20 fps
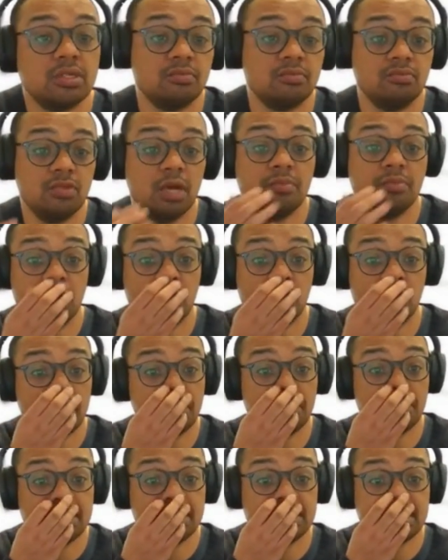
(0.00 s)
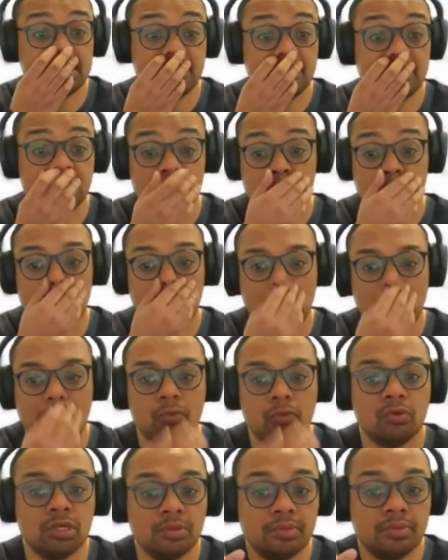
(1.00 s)
I'm doing my CV a lot. I
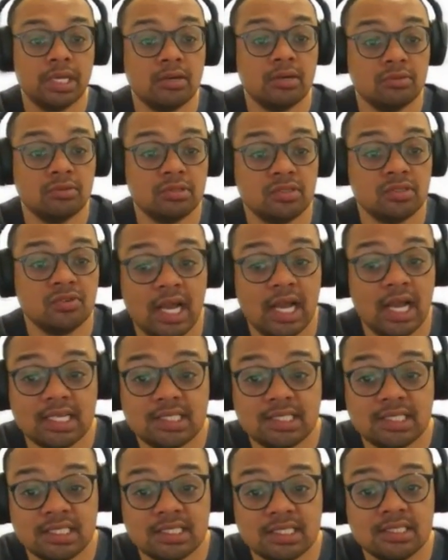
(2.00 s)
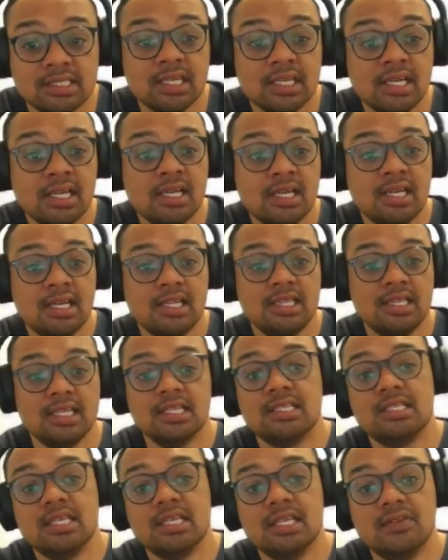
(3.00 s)
want to be able to access
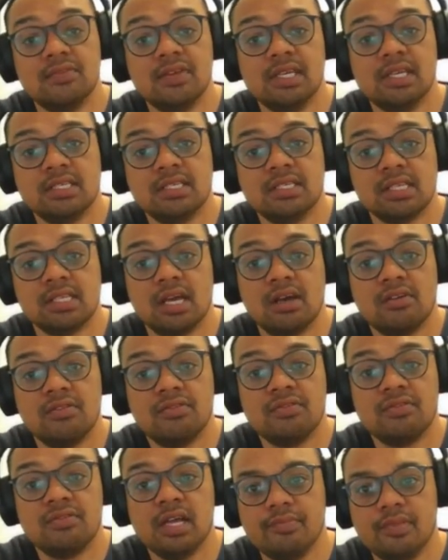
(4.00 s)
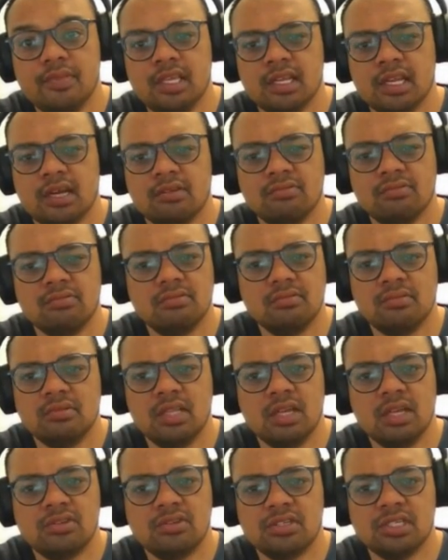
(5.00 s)
this CV stuff. You know,
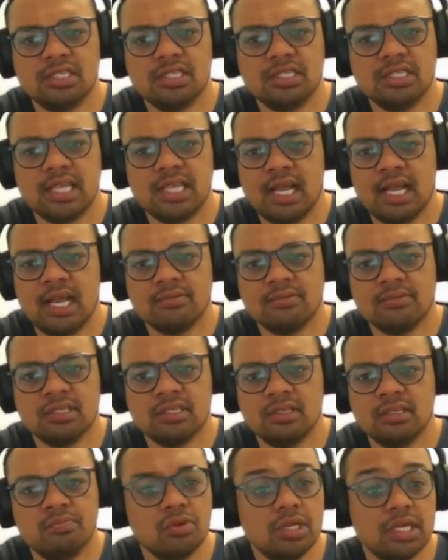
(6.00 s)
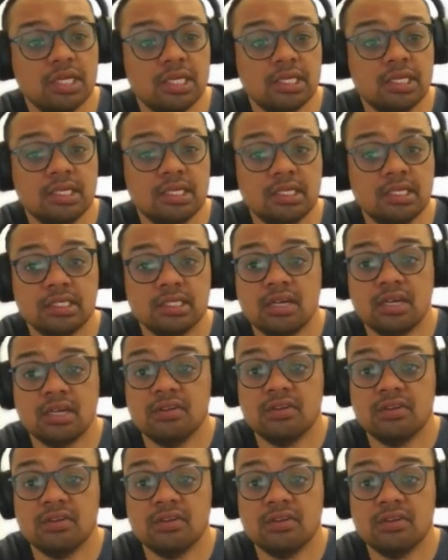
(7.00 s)
Notion is absolutely brilliant and it's so